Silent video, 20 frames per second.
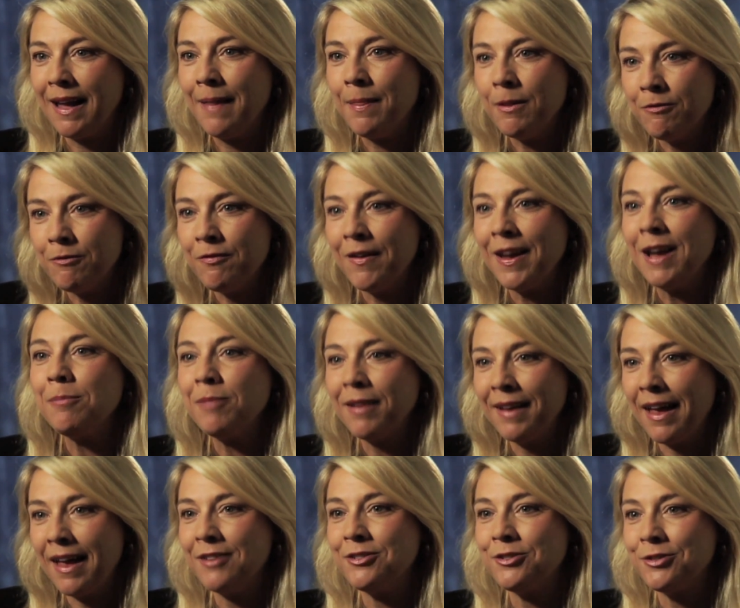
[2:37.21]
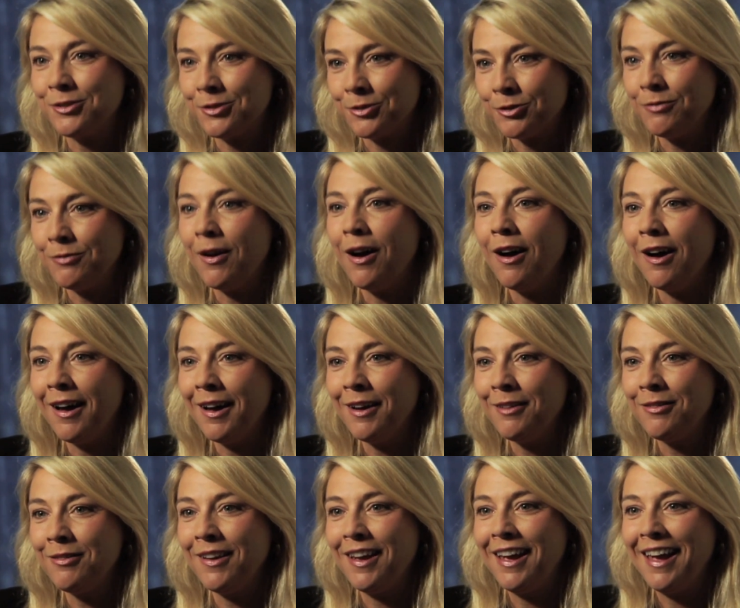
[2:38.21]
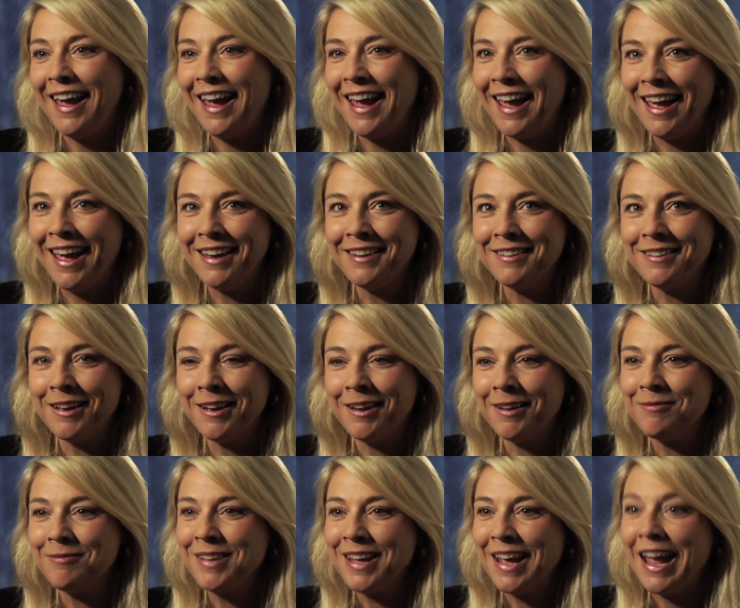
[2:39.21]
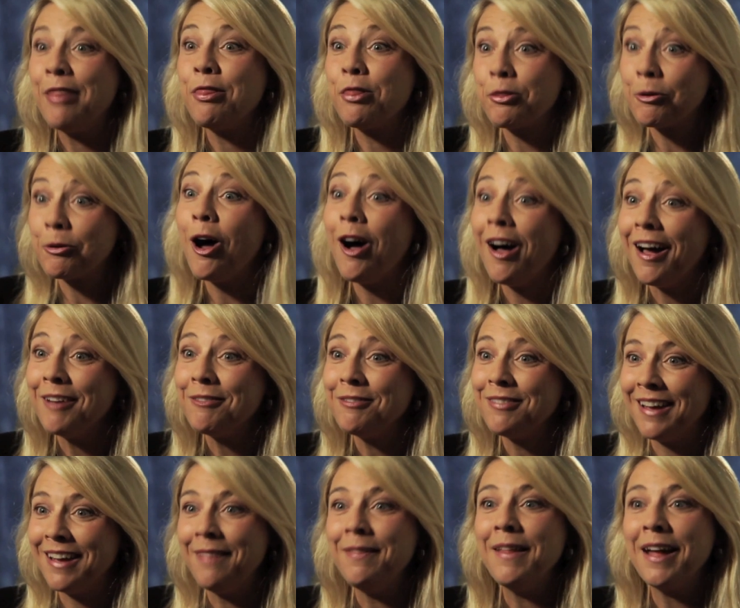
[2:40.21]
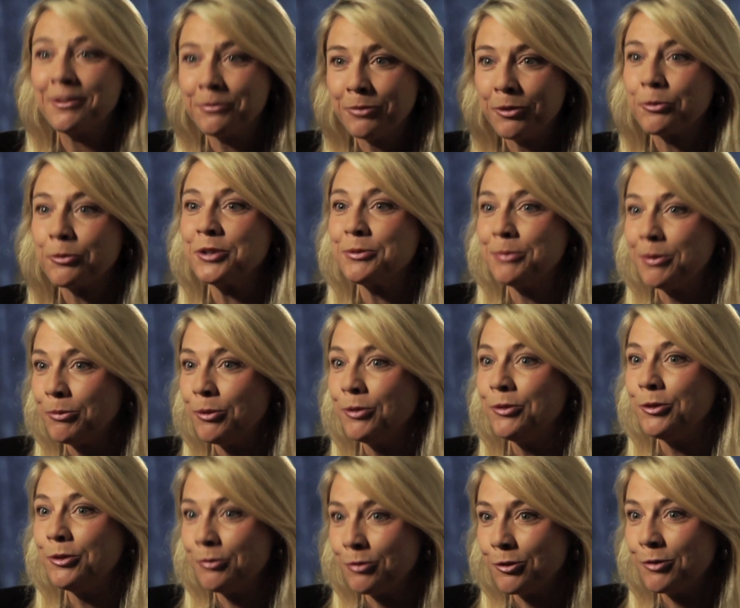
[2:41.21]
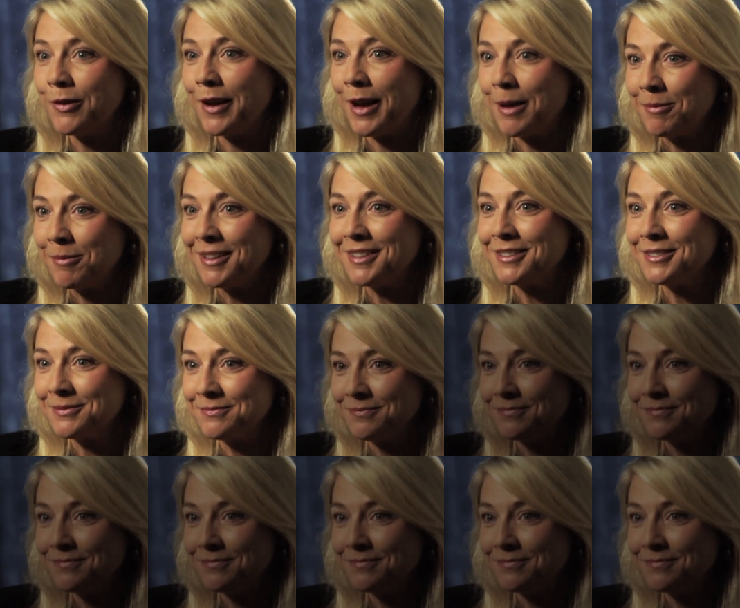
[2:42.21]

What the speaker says: And the family has to survive and thrive. And that's what Richmond will do for families.